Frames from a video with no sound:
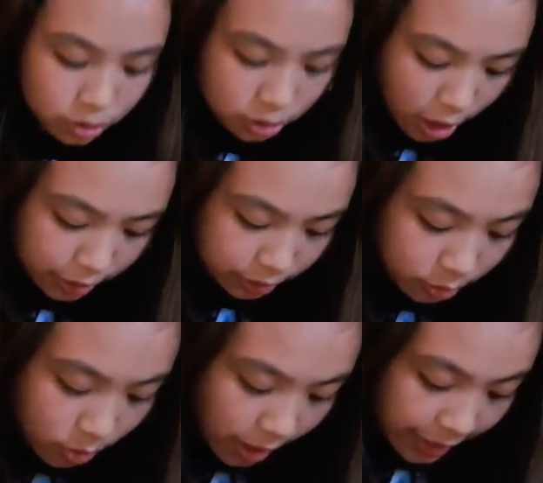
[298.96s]
cut the
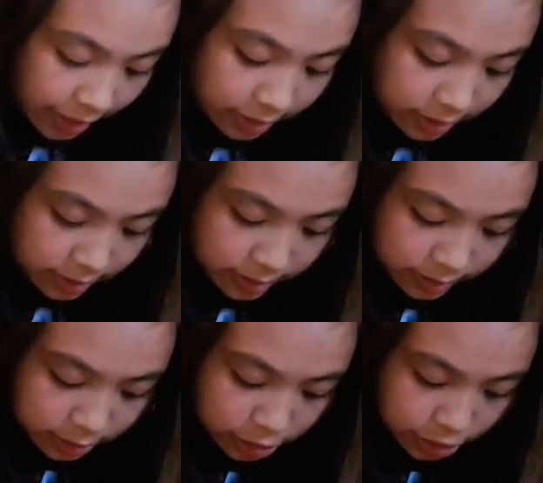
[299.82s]
wire.
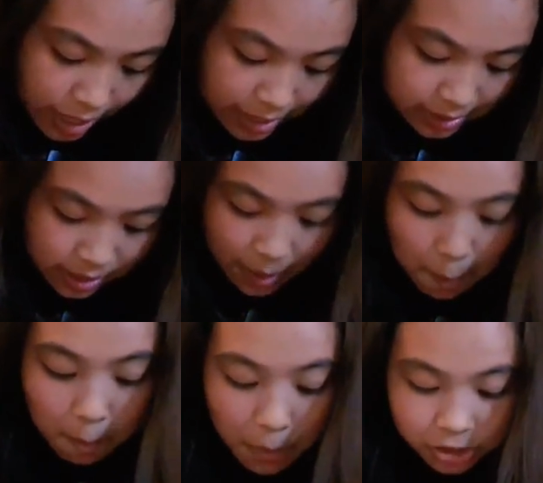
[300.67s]
because that's like
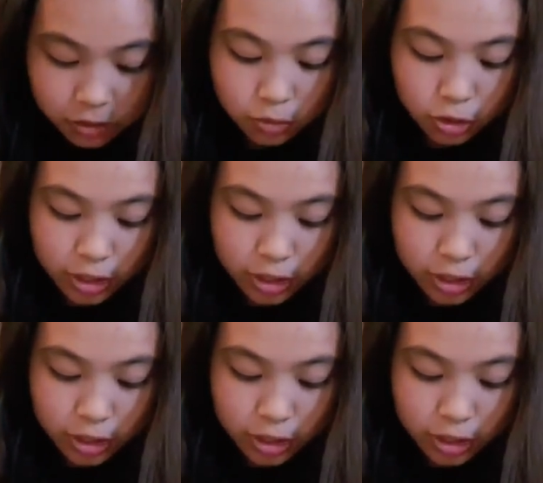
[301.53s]
much more